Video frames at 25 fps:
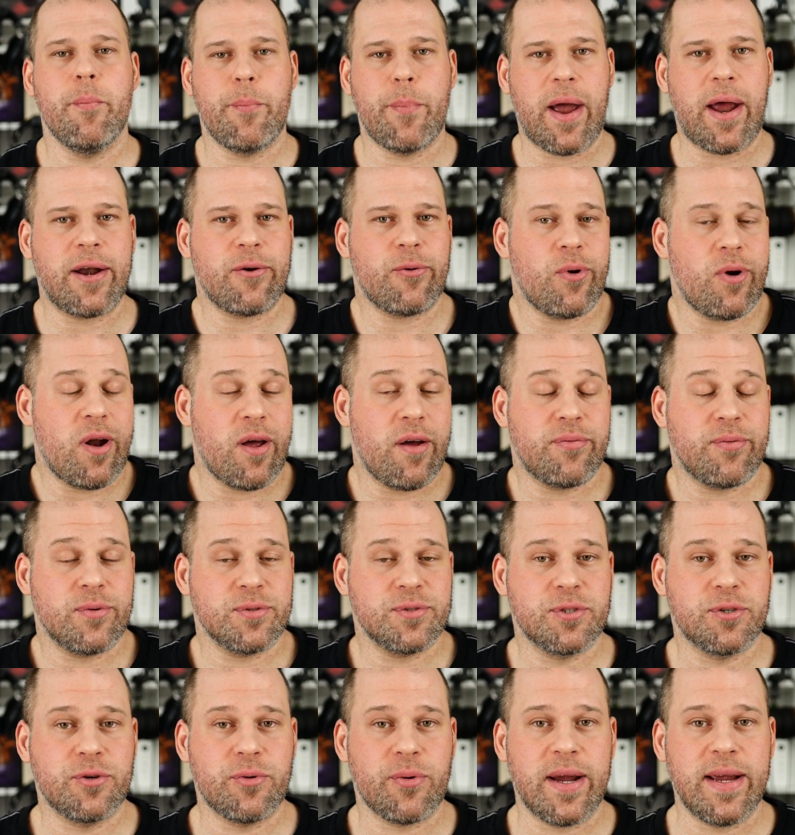Battery life
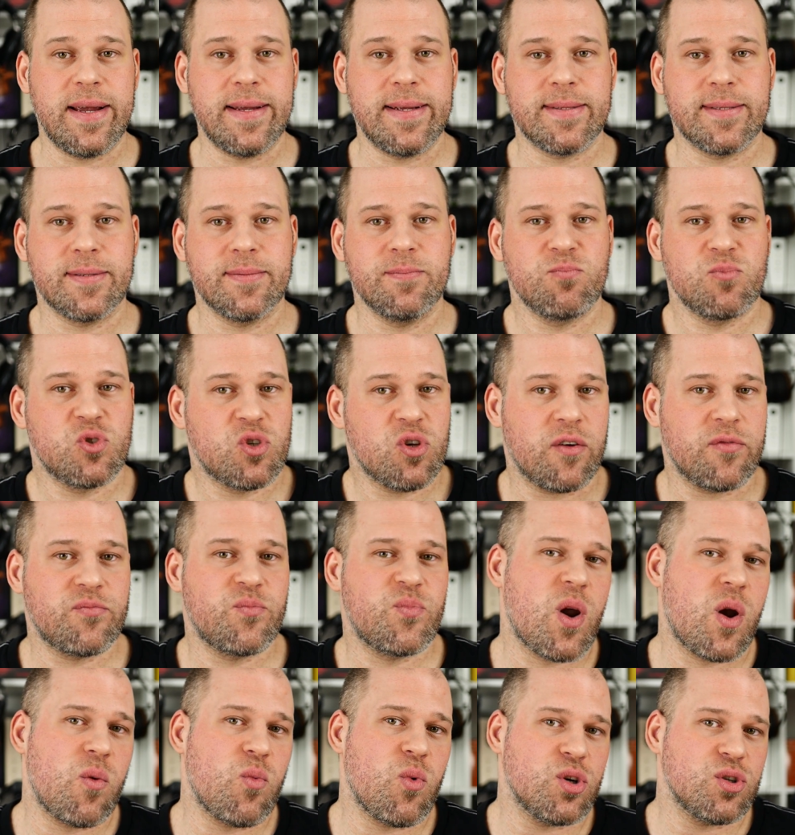was great,
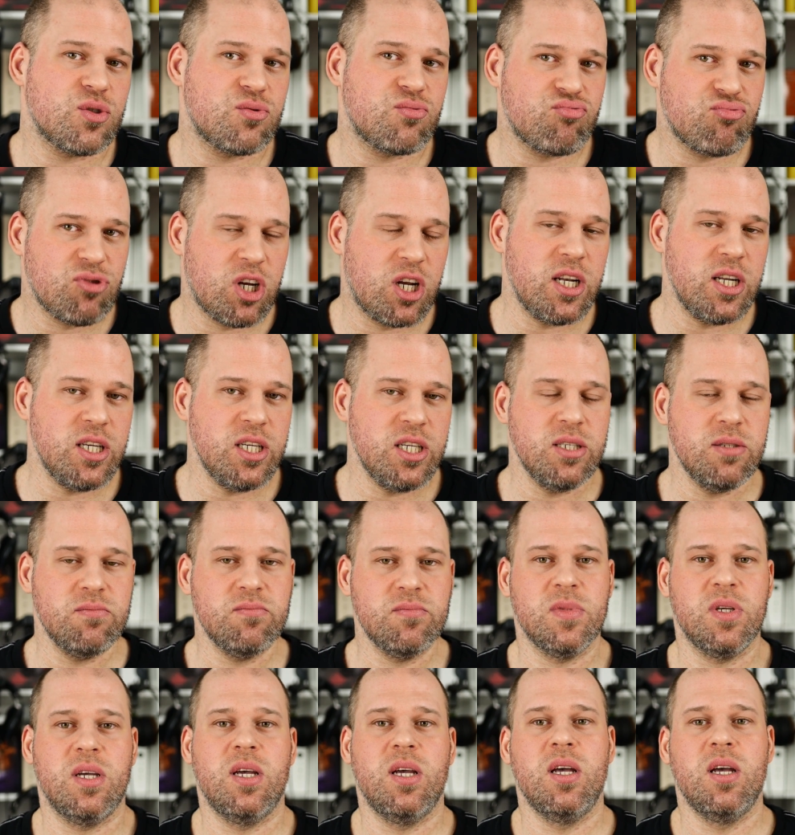software was
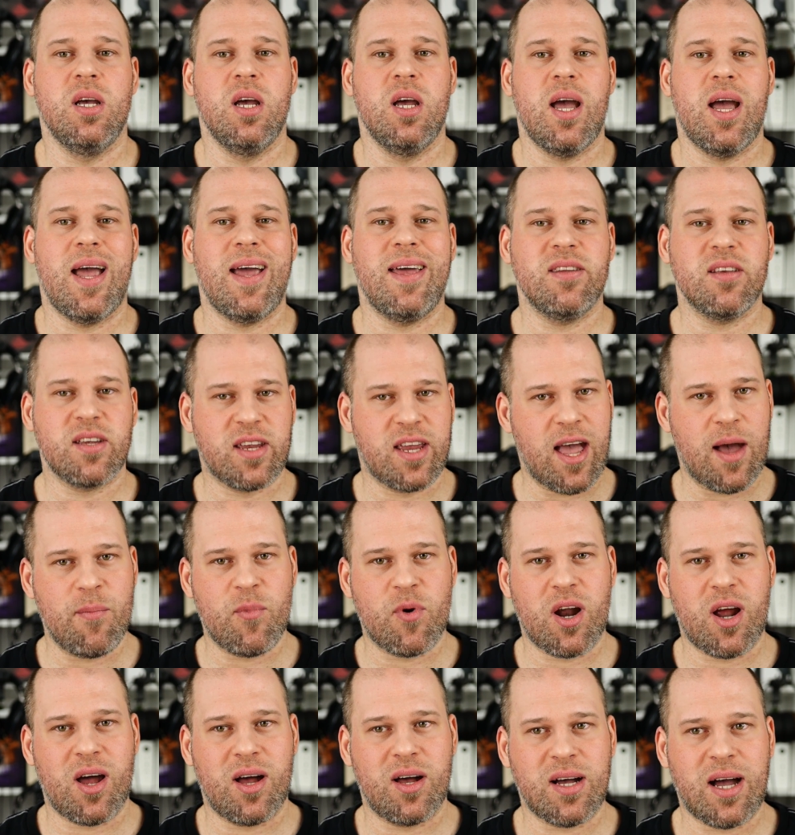clean, and the
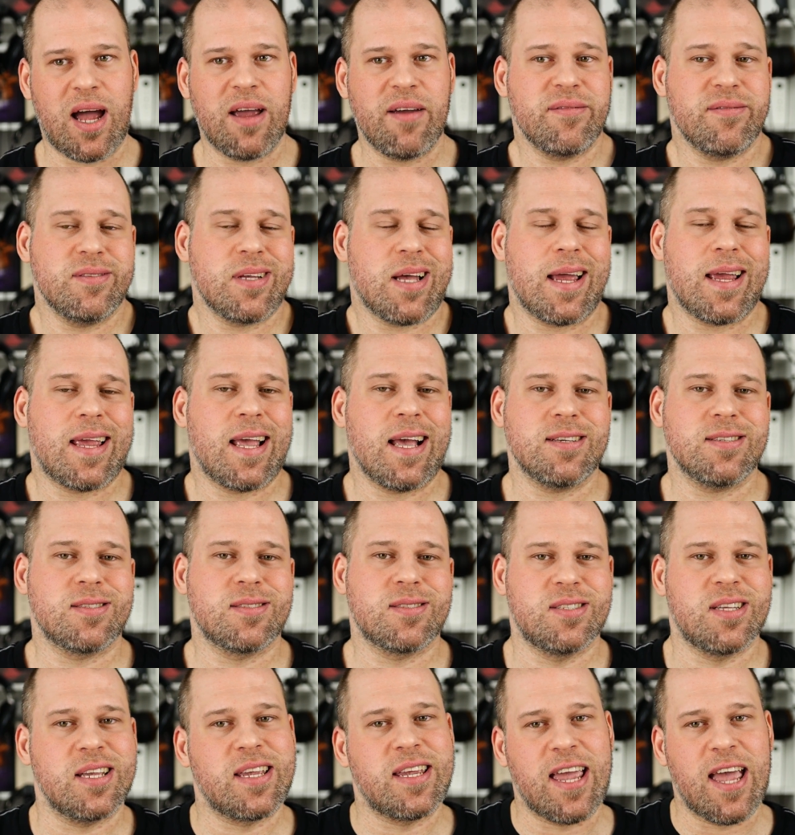camera, I
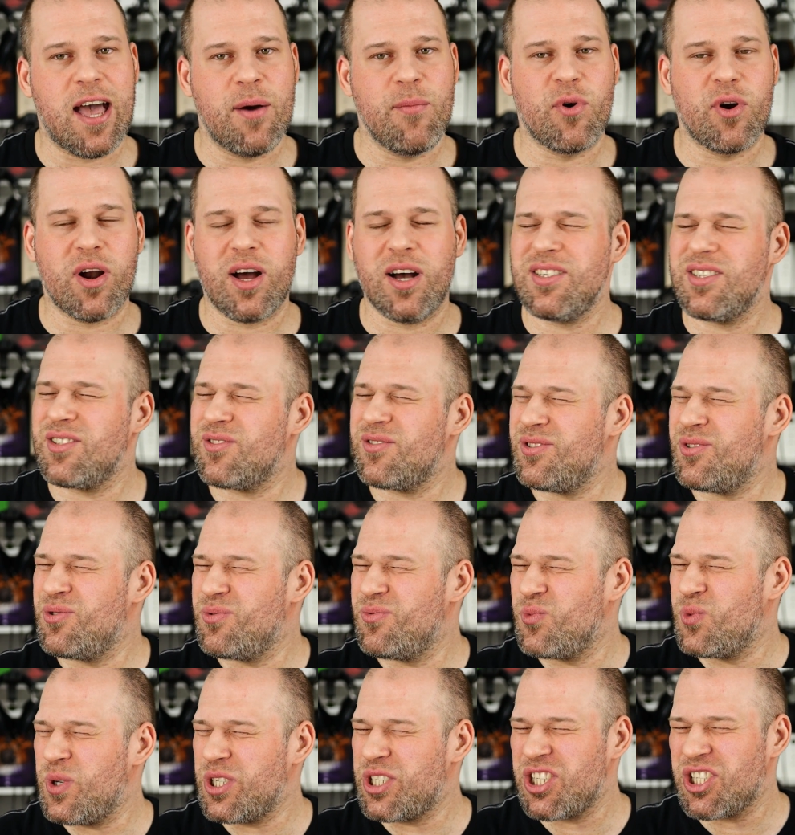guess the camera,
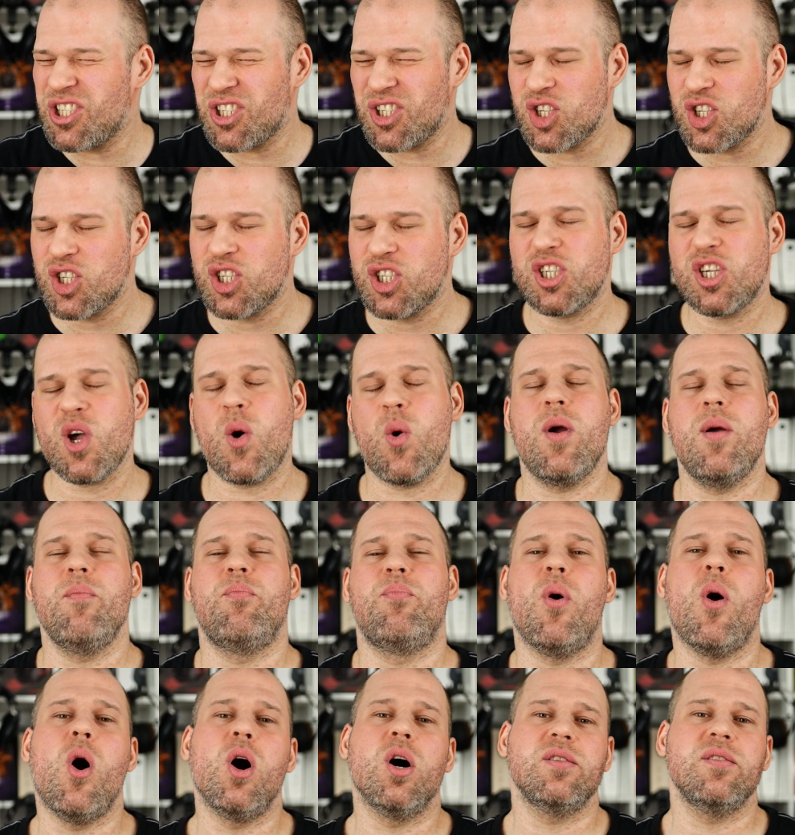which is so
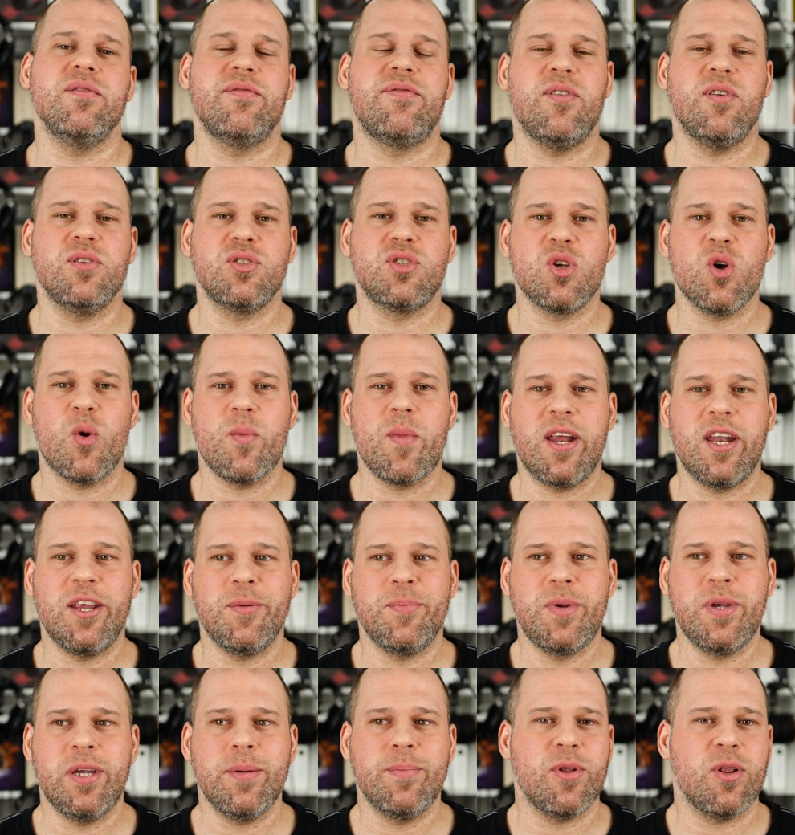important for so many
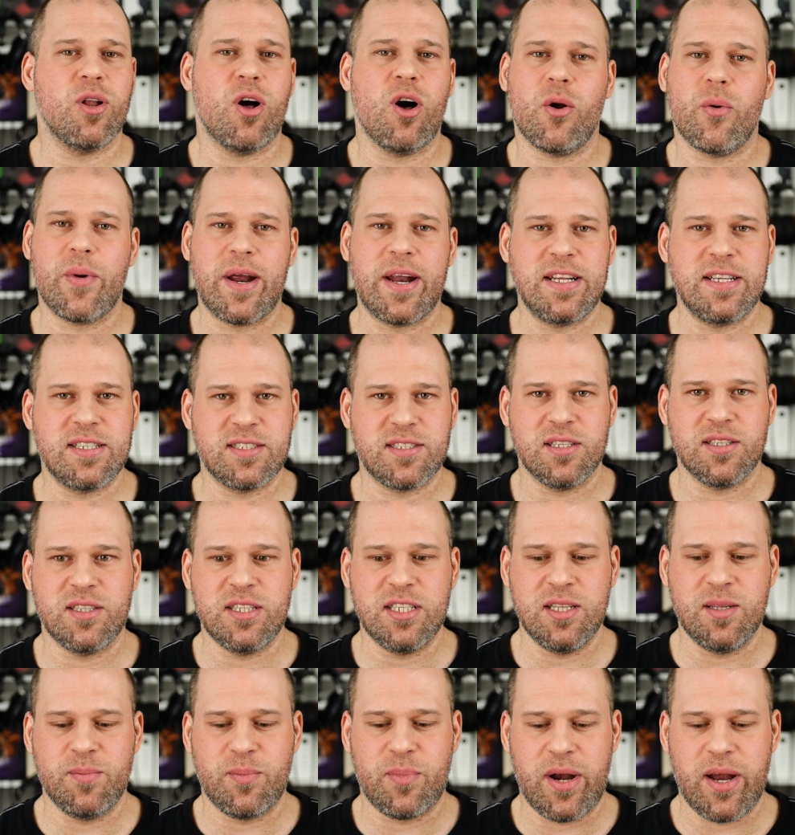people already, is the
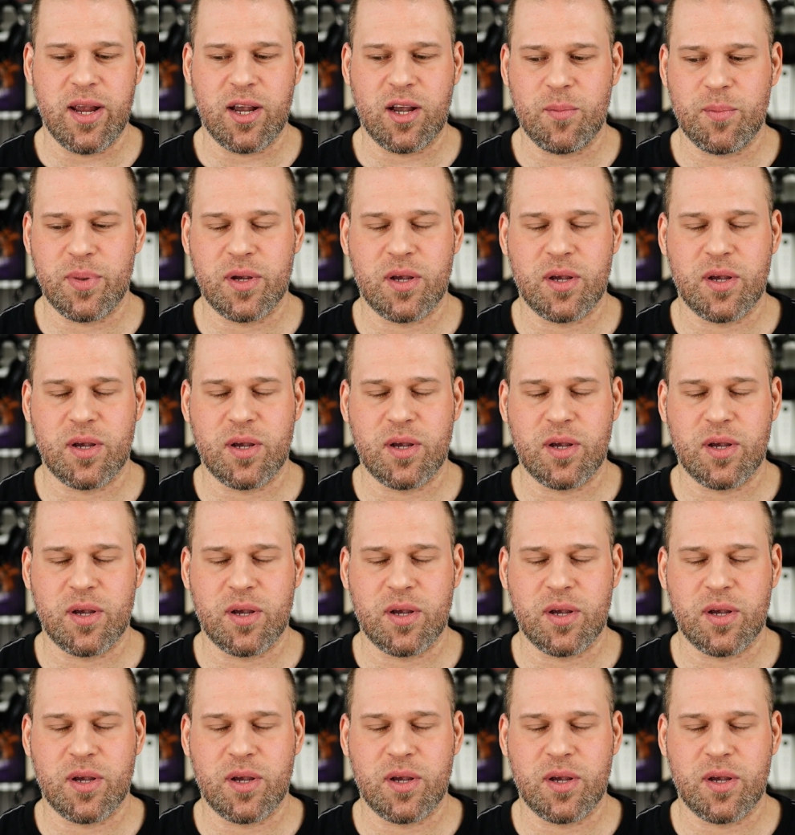deal breaker.